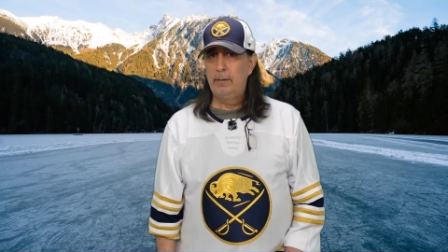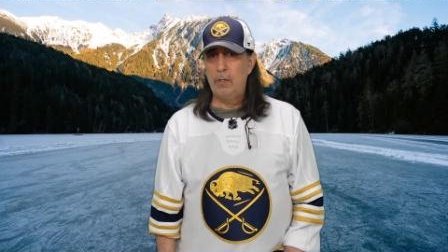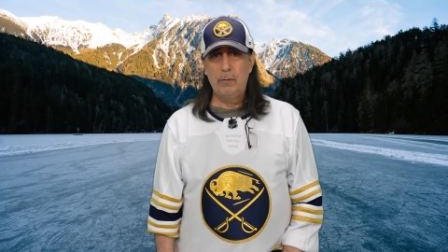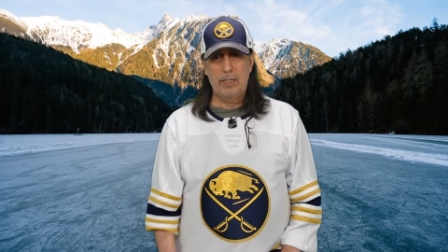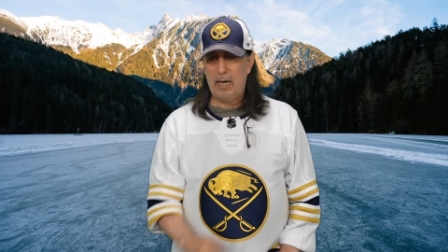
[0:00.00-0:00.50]

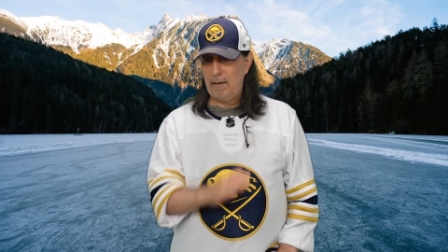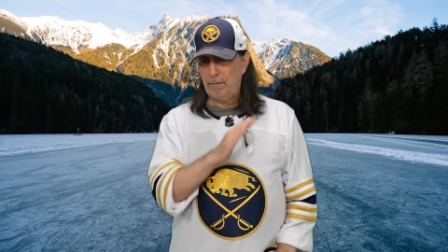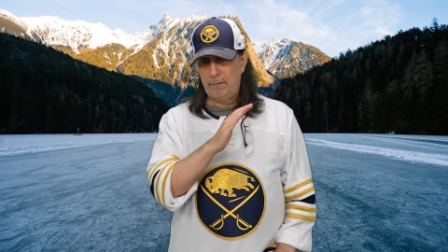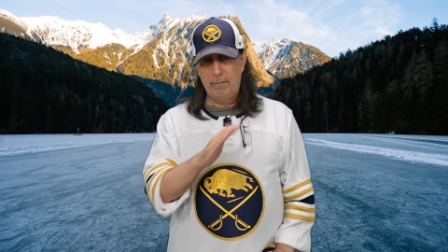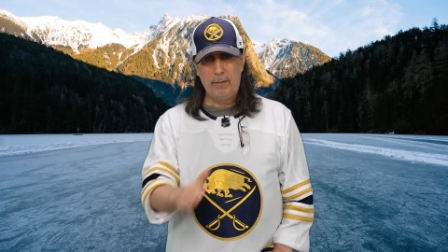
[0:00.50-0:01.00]

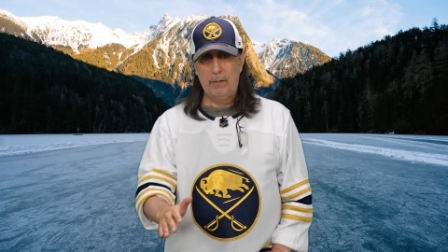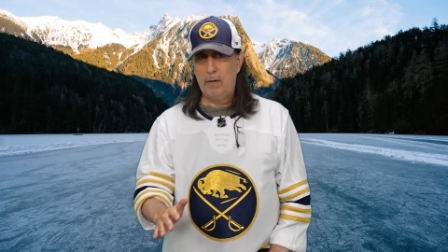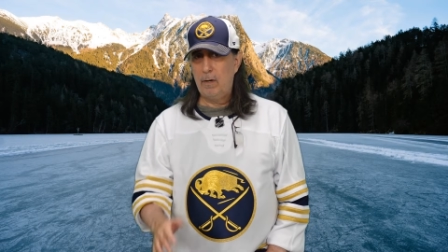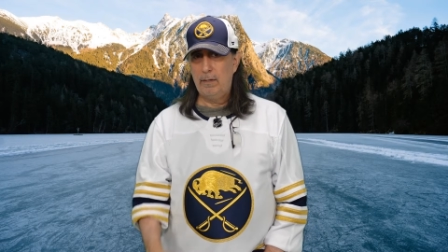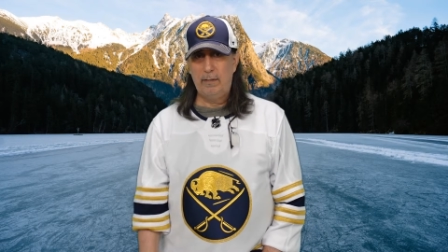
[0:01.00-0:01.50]
Nosedive. They're
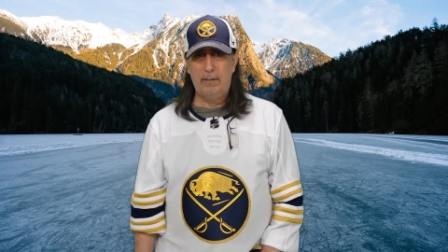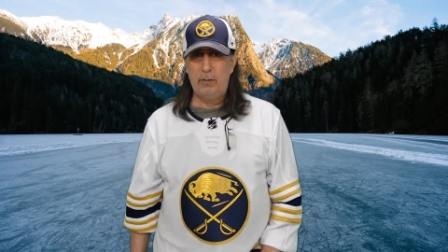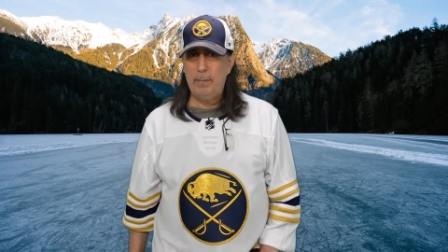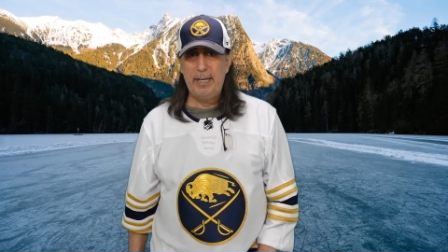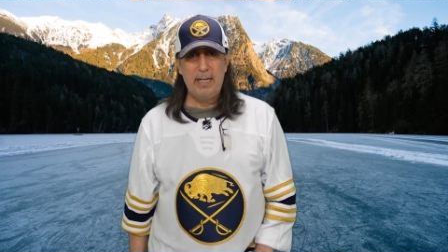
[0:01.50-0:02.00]
all,
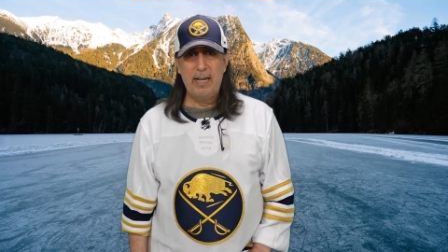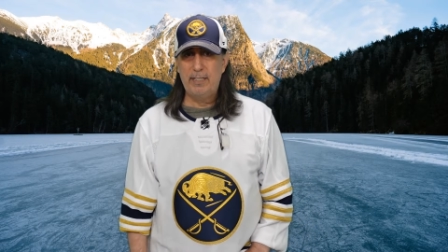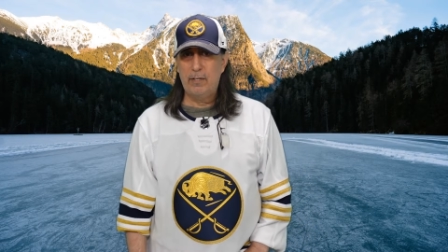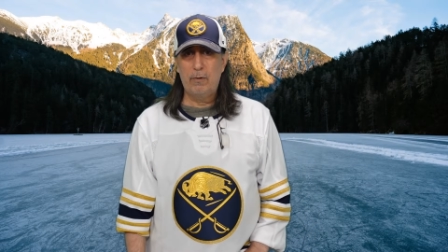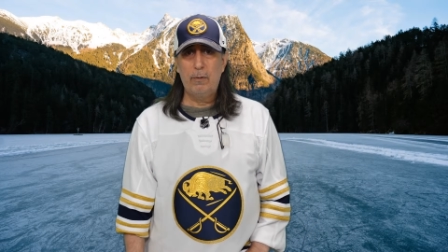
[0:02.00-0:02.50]
too many
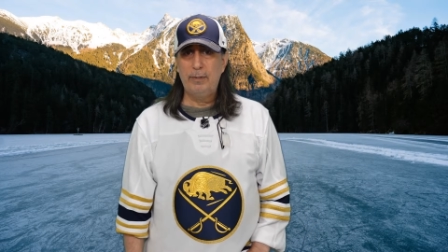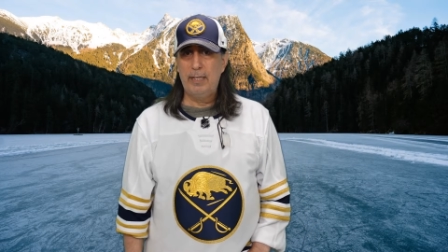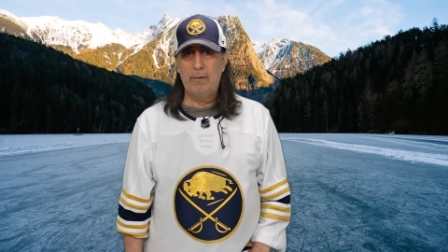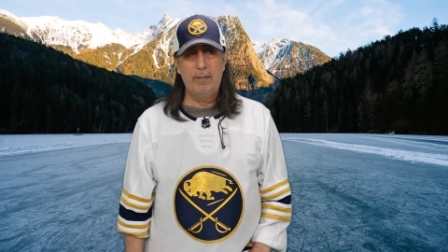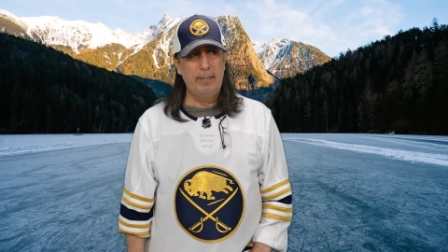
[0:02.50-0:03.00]
guys that are old
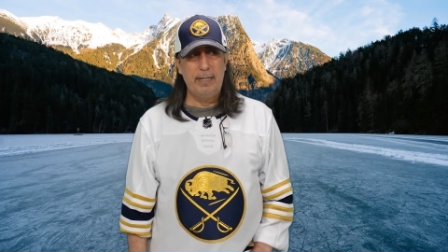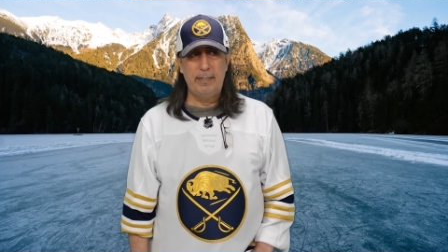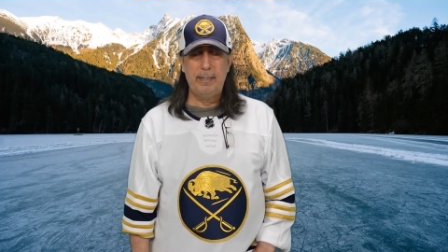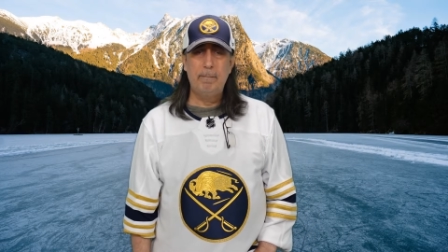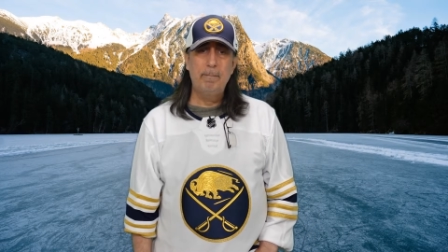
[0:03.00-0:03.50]
now on that
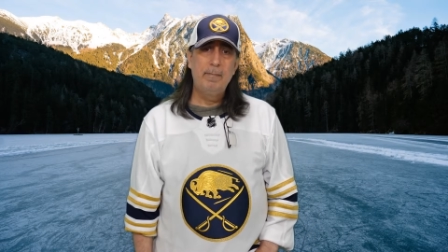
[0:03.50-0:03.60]
team.